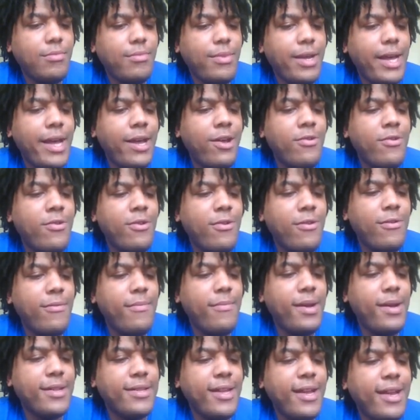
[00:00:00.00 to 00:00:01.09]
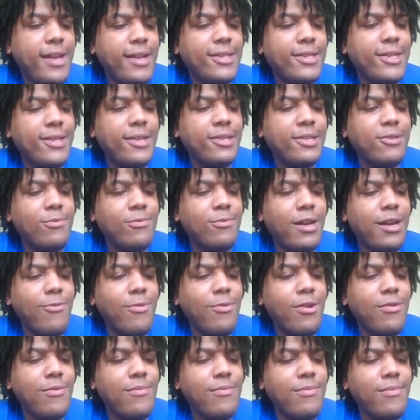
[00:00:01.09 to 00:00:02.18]
I don't know about that. See, this is what I
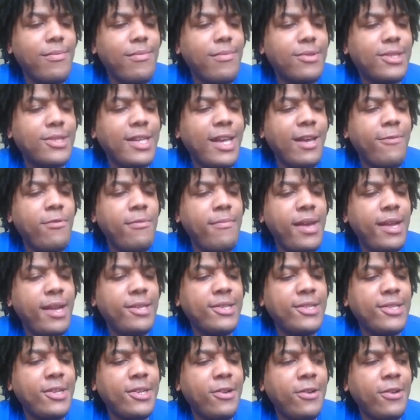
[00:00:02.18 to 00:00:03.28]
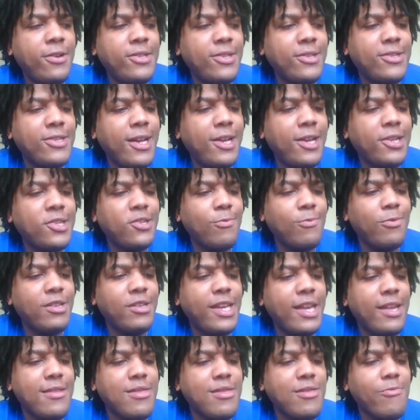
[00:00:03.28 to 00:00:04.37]
wrote. Seven-match series, Sasha would
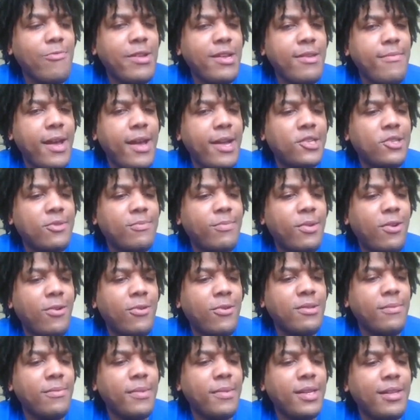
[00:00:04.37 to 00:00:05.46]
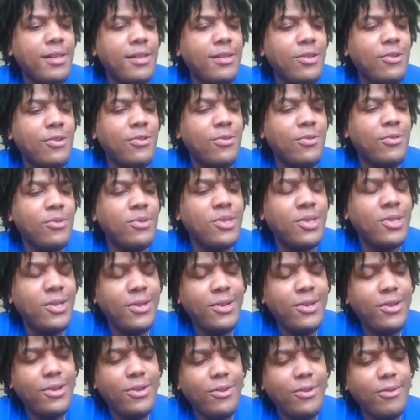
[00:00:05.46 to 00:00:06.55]
get three matches but ultimately lose.
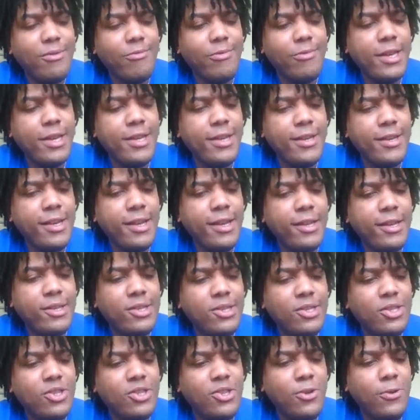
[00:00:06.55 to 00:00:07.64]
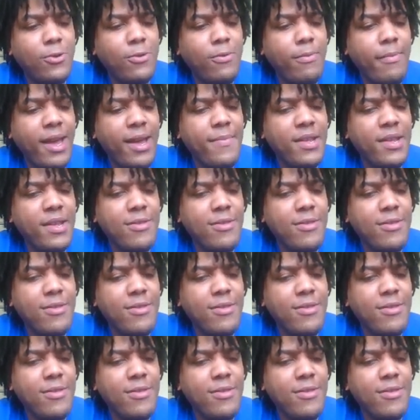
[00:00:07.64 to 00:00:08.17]
Rhea gets two, maybe